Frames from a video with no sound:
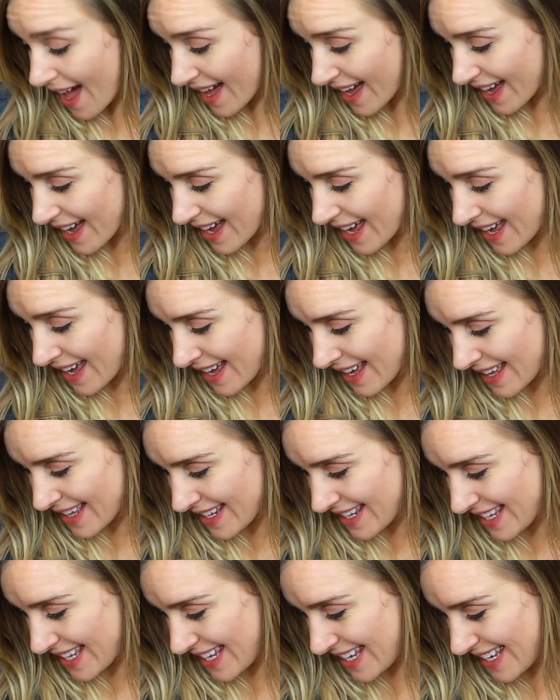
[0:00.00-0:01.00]
Hi,
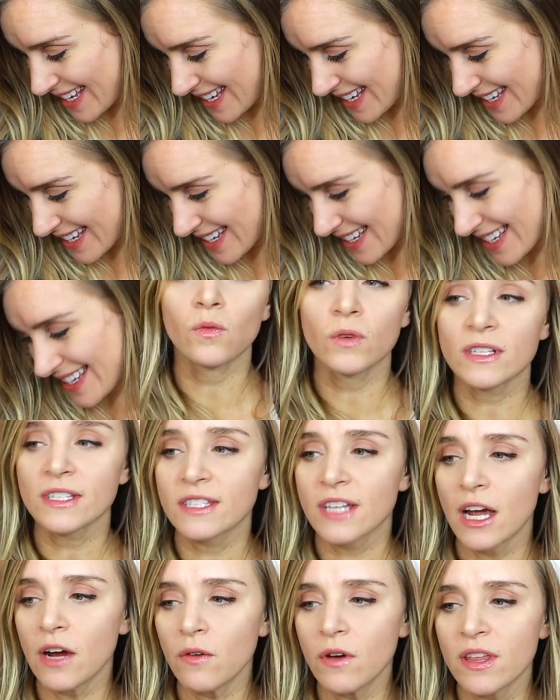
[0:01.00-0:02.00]
honey. We'll
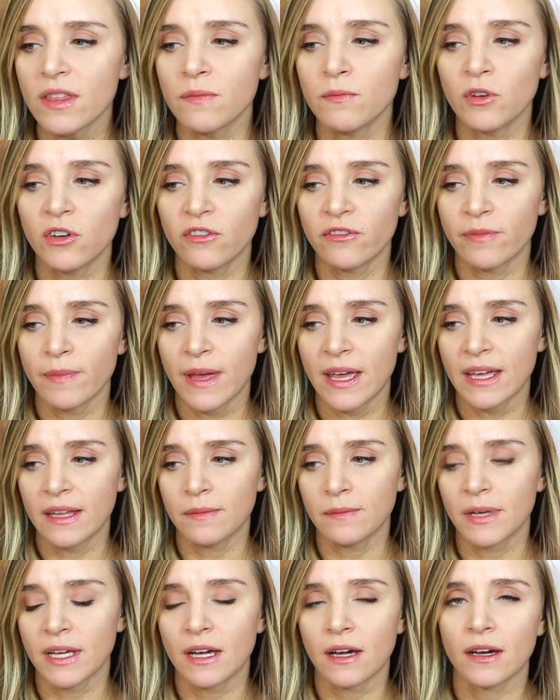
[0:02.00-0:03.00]
start with
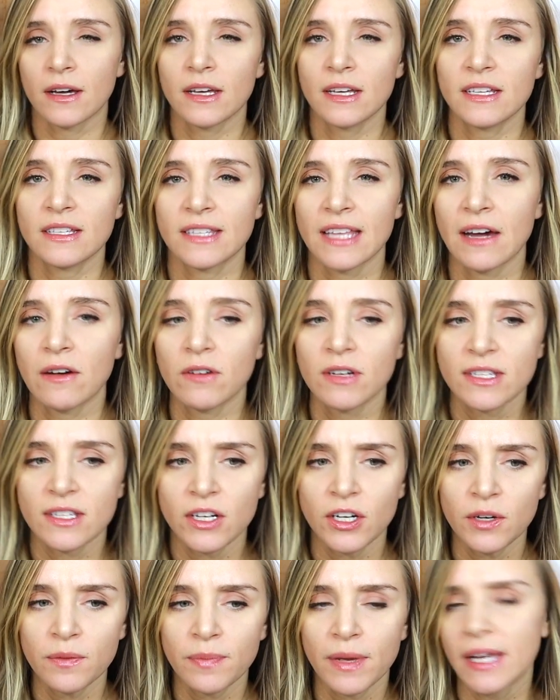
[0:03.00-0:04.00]
movement because that
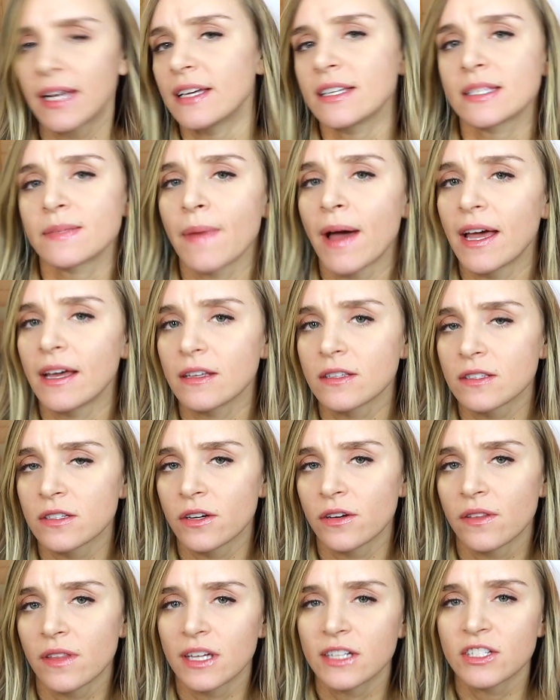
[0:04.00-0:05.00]
was her biggest
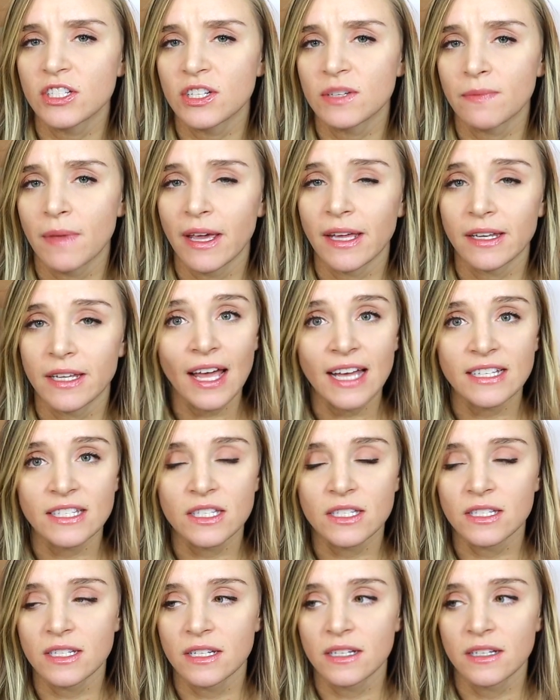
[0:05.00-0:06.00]
milestone that she made
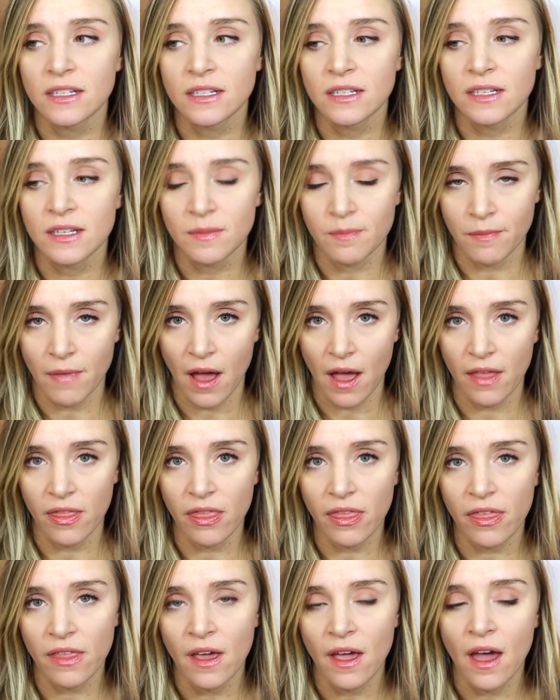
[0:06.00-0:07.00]
last
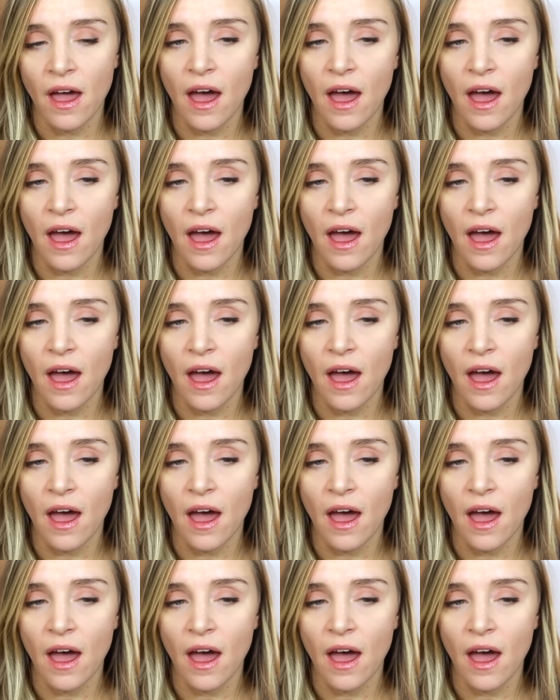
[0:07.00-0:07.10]
month.